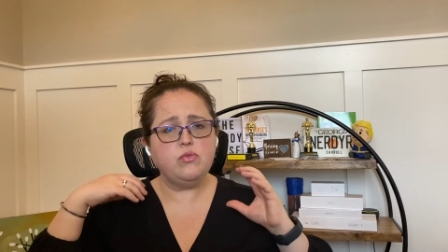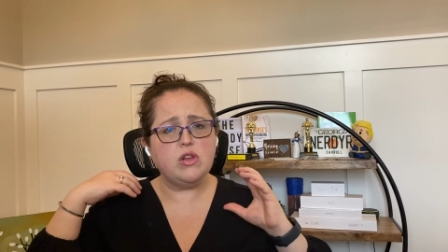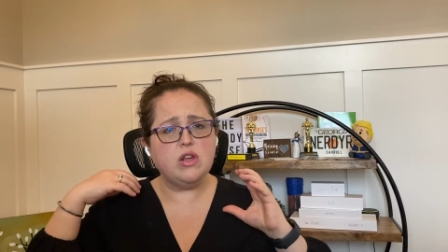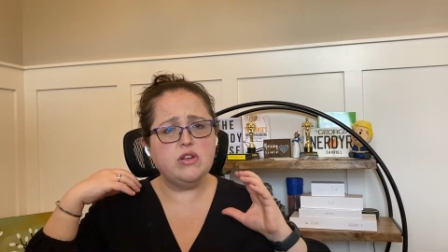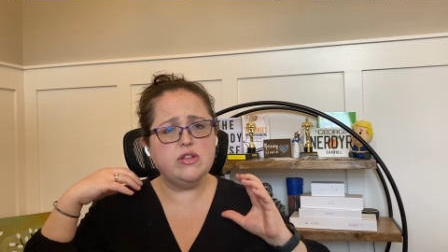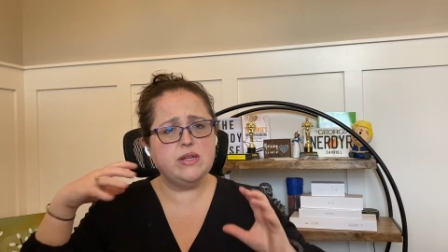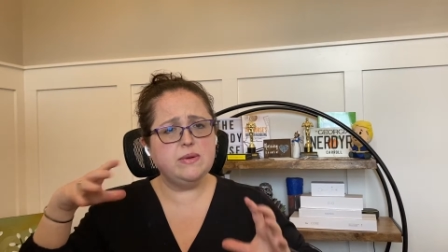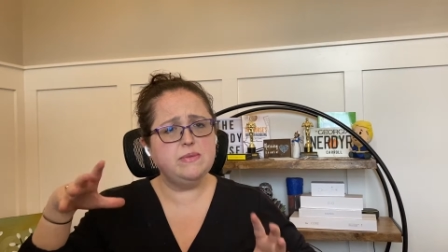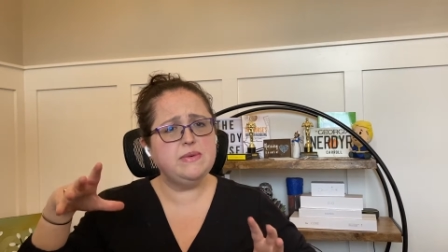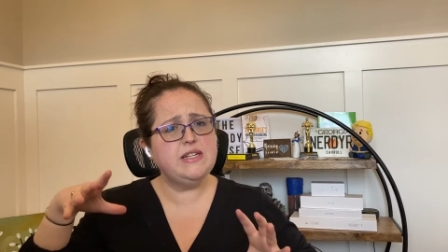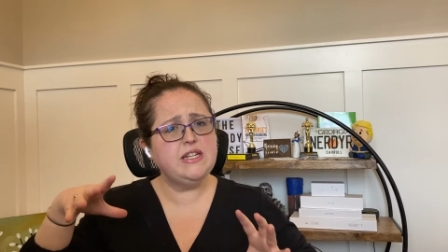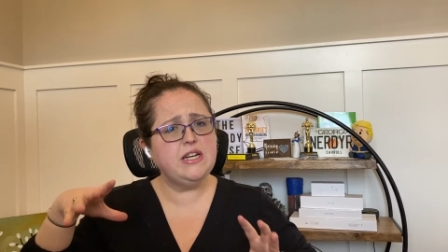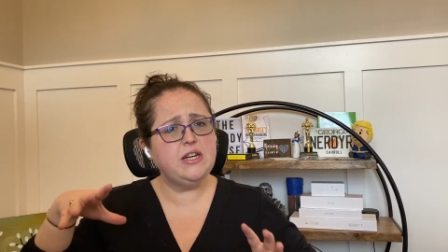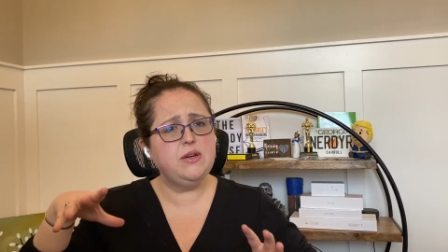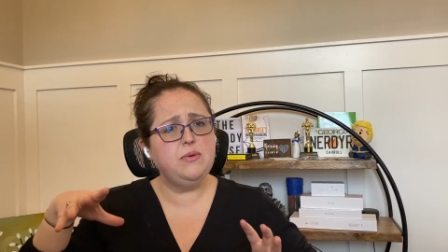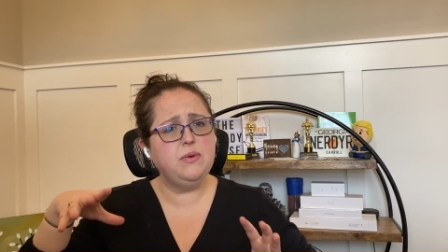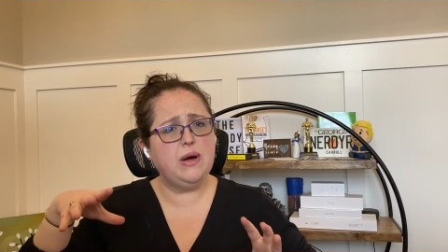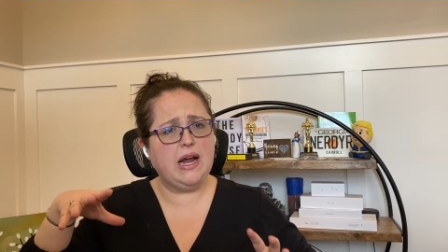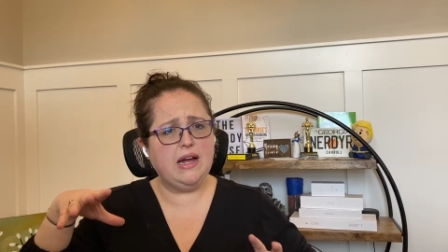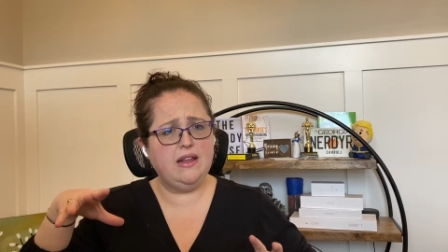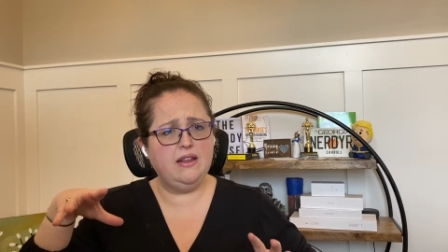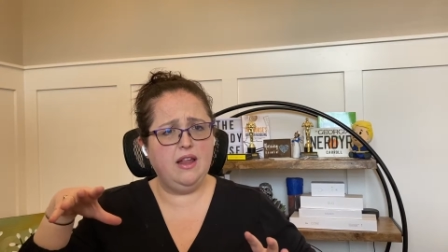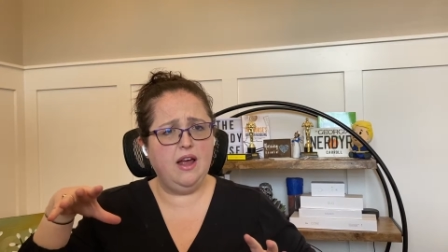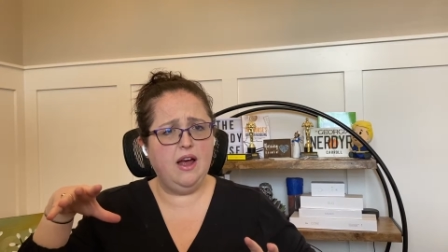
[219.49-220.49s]
So let me tell you
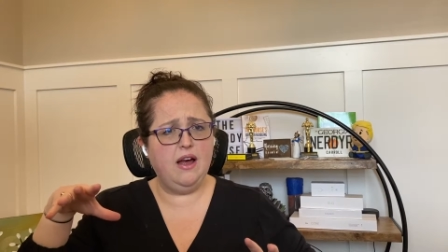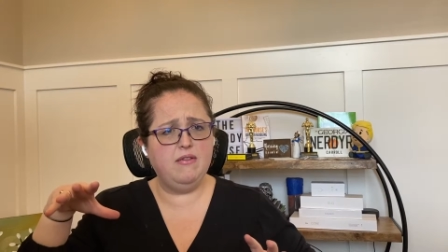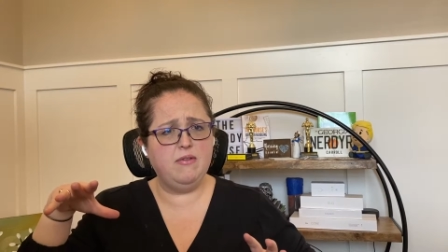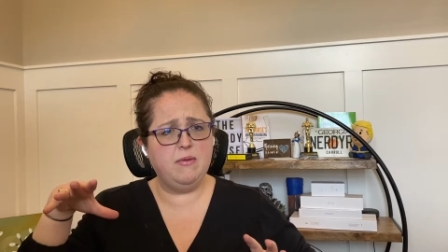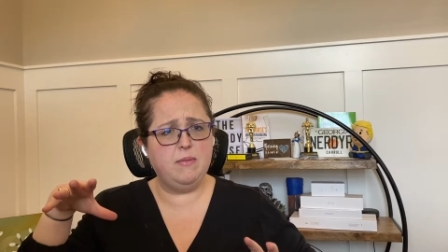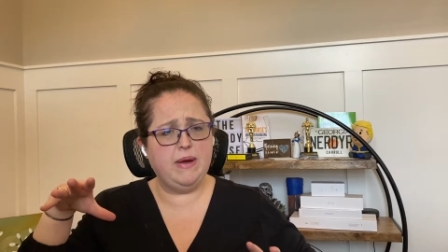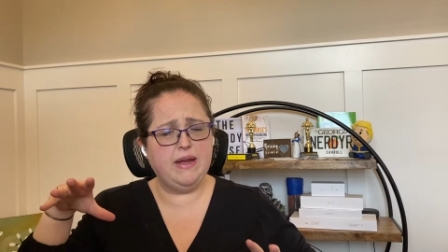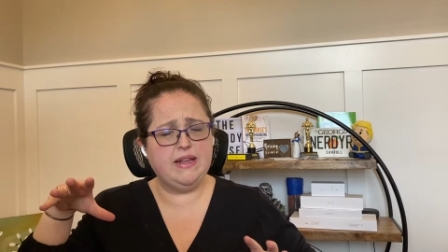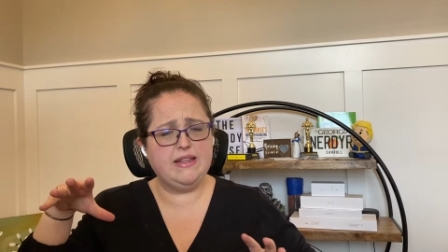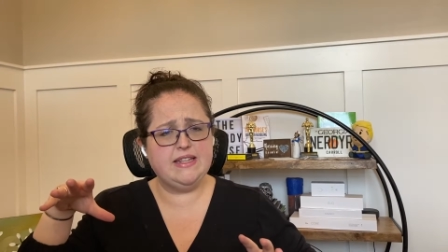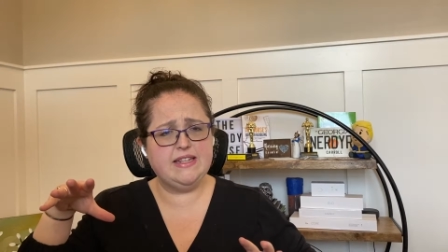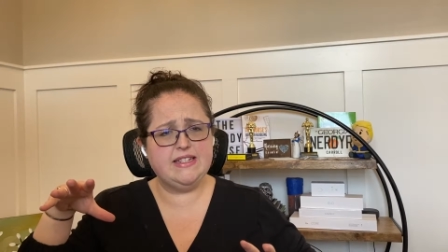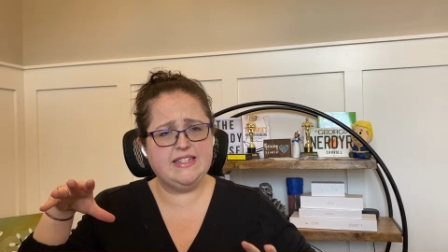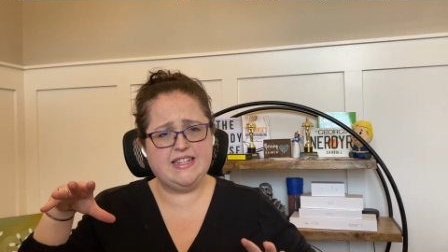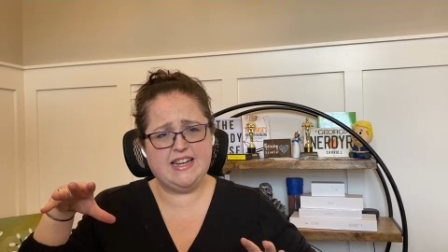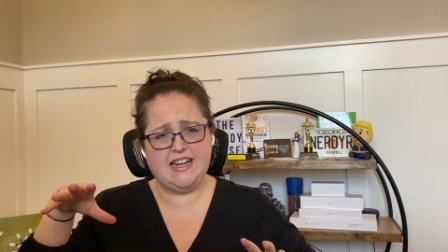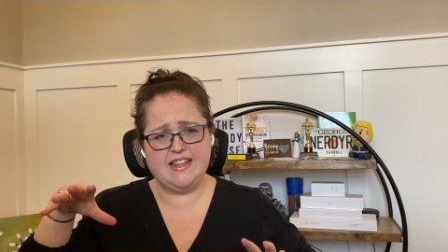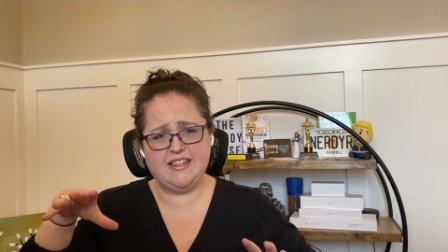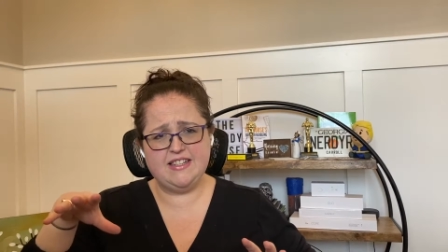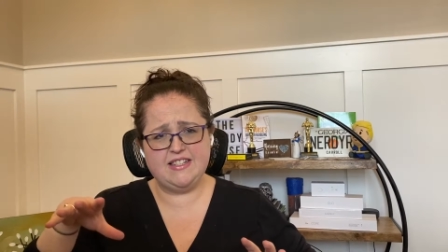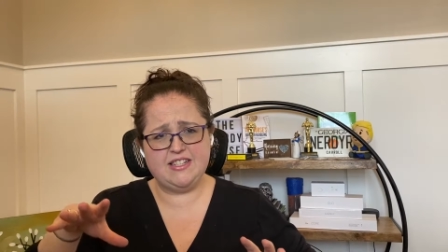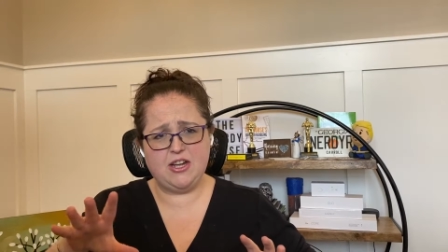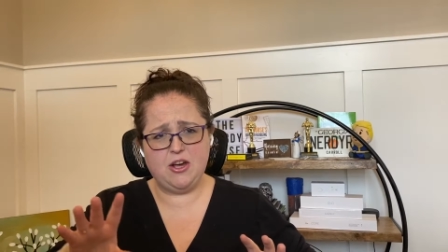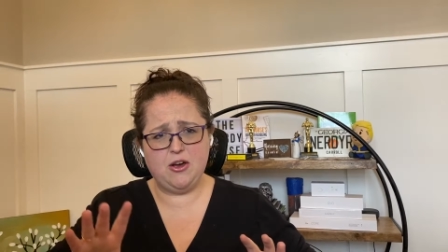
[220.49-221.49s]
what I love about this
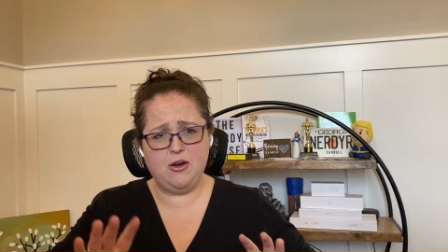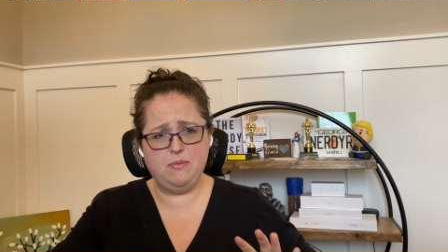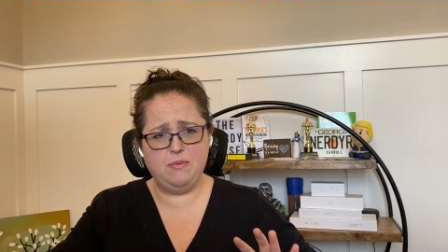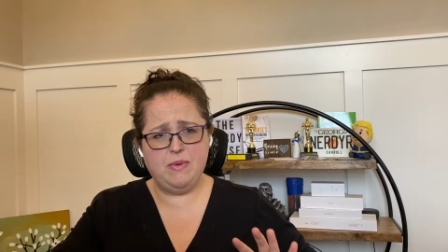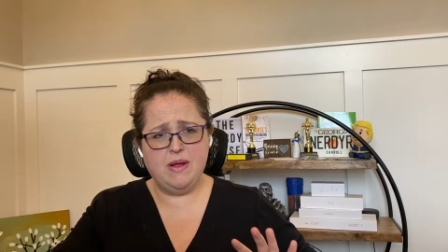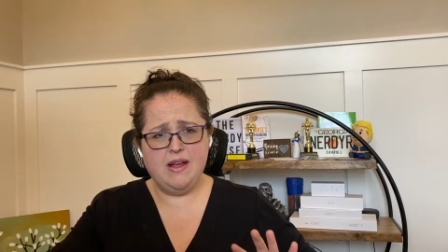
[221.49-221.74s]
stethoscope.